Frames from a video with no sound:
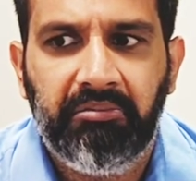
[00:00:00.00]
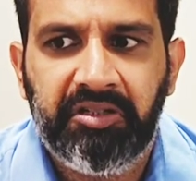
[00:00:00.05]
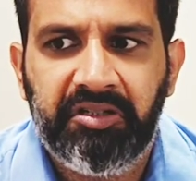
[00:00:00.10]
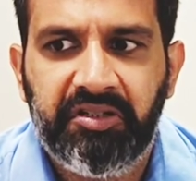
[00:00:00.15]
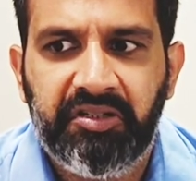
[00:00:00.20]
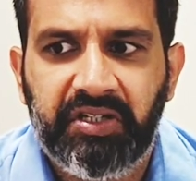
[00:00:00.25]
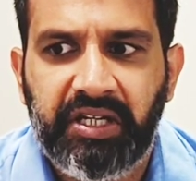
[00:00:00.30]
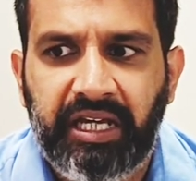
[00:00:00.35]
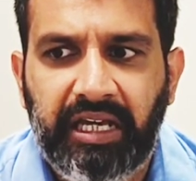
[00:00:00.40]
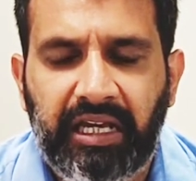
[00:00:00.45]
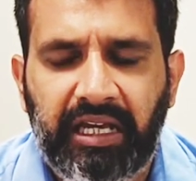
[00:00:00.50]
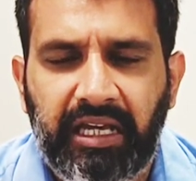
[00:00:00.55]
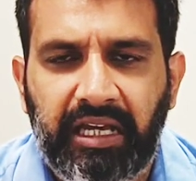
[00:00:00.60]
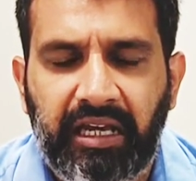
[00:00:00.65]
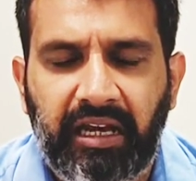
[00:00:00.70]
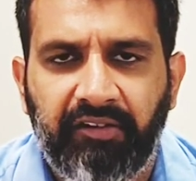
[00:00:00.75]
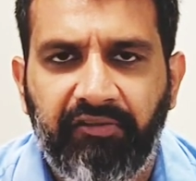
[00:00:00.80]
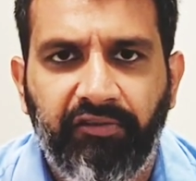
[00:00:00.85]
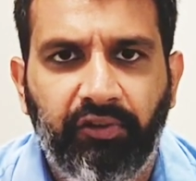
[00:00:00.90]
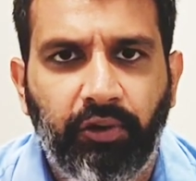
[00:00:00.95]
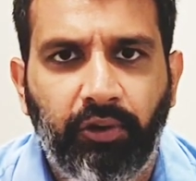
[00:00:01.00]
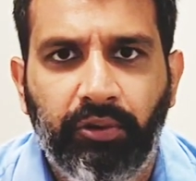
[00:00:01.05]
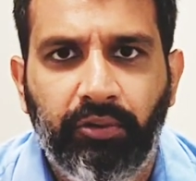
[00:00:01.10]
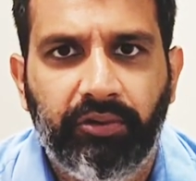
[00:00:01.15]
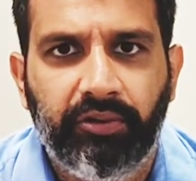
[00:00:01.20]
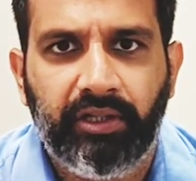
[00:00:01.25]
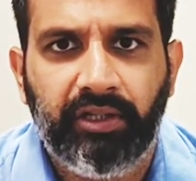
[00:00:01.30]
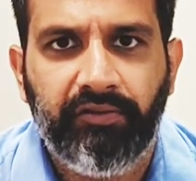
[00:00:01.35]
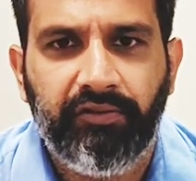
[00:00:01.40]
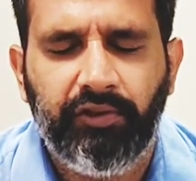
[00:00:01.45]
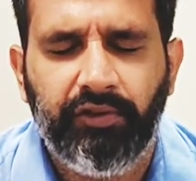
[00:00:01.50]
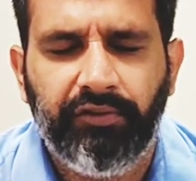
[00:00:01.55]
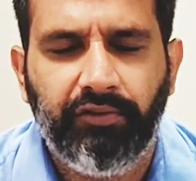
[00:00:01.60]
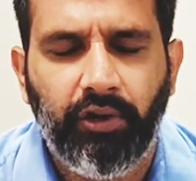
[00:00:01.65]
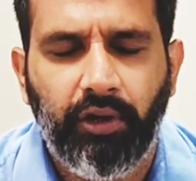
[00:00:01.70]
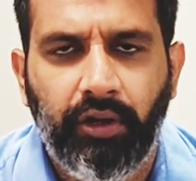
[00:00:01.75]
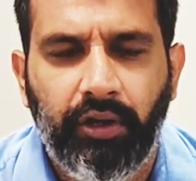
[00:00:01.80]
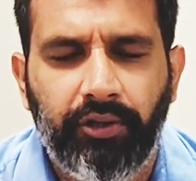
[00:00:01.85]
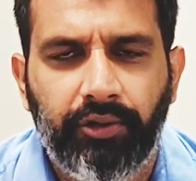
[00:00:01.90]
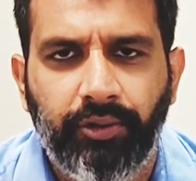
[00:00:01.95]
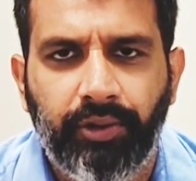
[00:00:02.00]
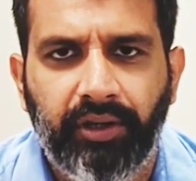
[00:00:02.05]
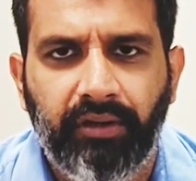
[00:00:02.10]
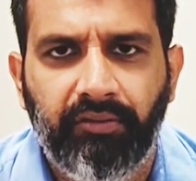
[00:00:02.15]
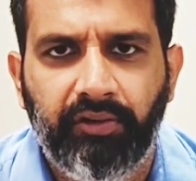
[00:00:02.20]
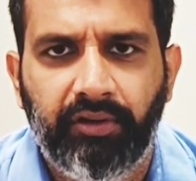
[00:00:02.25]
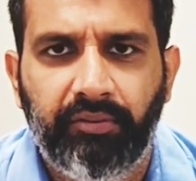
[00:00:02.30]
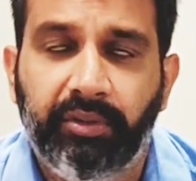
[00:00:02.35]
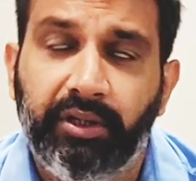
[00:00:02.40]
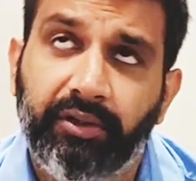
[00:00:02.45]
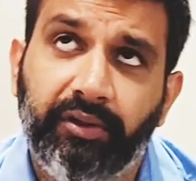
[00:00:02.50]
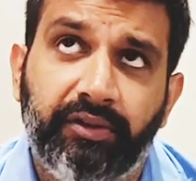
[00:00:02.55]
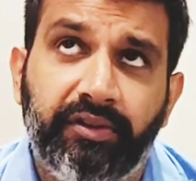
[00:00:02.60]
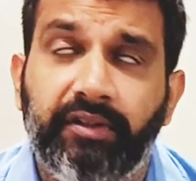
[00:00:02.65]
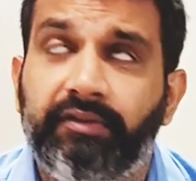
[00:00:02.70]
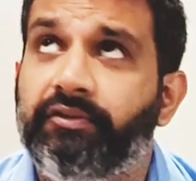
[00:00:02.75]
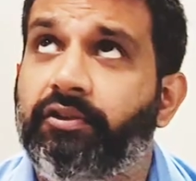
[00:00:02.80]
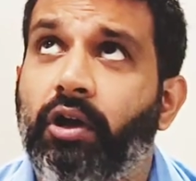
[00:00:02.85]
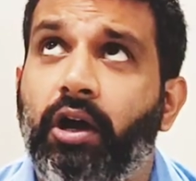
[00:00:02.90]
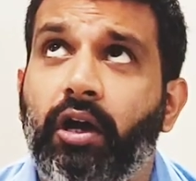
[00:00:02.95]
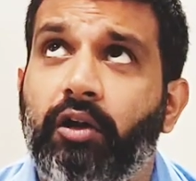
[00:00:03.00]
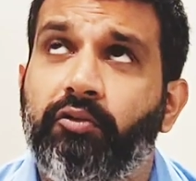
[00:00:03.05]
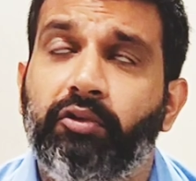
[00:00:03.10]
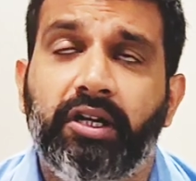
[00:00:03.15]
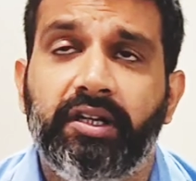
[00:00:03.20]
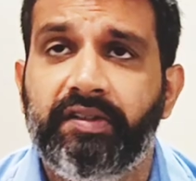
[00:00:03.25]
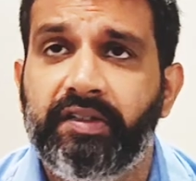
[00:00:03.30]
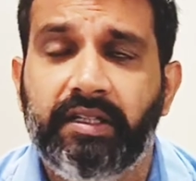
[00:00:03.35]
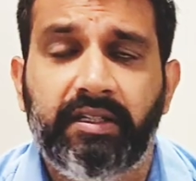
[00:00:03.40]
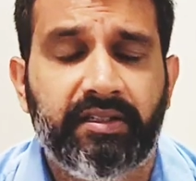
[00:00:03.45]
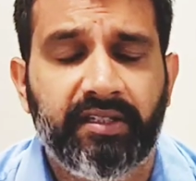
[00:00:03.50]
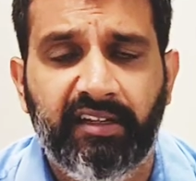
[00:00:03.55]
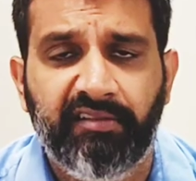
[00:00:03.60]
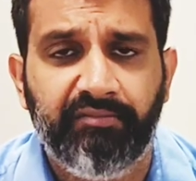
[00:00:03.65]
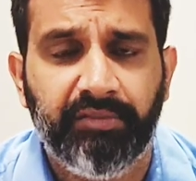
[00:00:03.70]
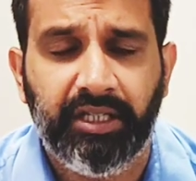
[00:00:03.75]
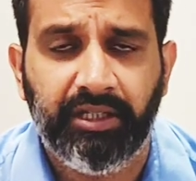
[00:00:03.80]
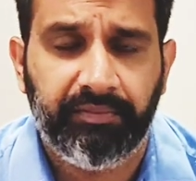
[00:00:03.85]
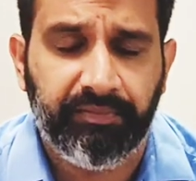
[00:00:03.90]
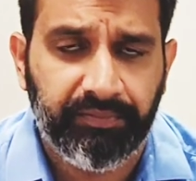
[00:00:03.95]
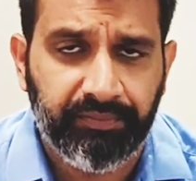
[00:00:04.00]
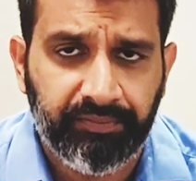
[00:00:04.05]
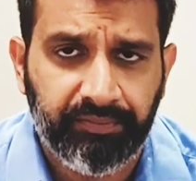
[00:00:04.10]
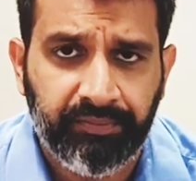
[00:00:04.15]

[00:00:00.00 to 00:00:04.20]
stay afloat if you fall into a river, because if God wants, He'll save me.